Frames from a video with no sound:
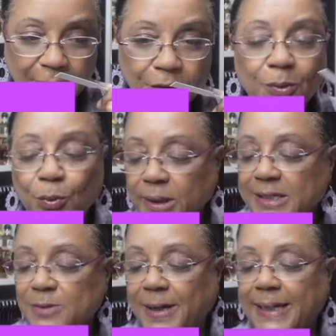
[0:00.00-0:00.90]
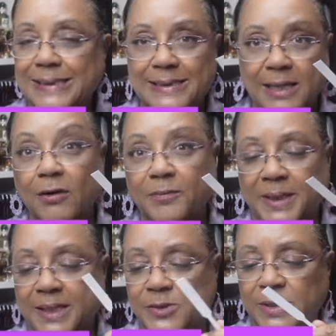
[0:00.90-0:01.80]
like you could wear this by itself
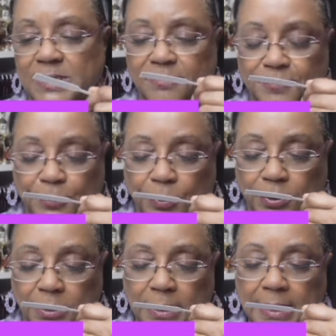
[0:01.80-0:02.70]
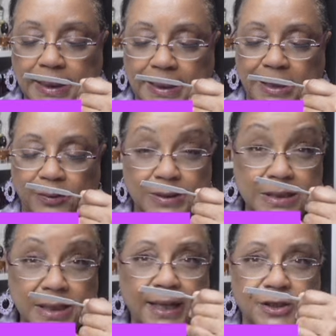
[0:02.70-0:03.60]
because there is some floral in here. It's
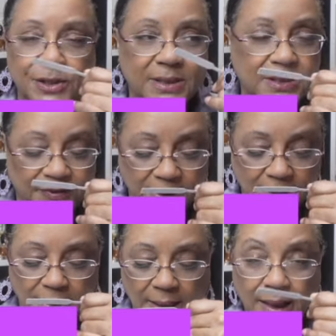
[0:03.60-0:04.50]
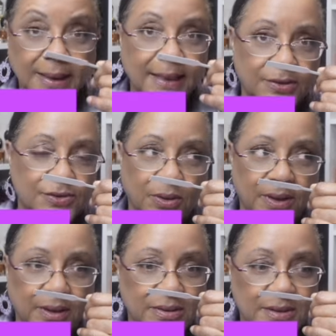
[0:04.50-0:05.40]
not just vanilla like the
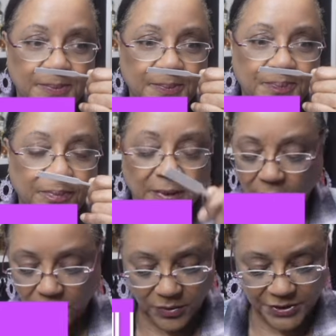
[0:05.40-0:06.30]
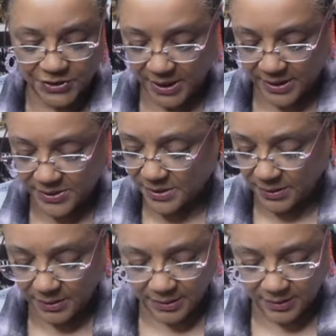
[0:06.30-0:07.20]
solar notes. Gorgeous.
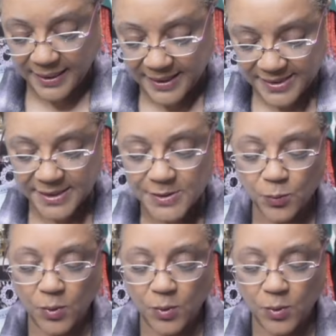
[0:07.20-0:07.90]
this is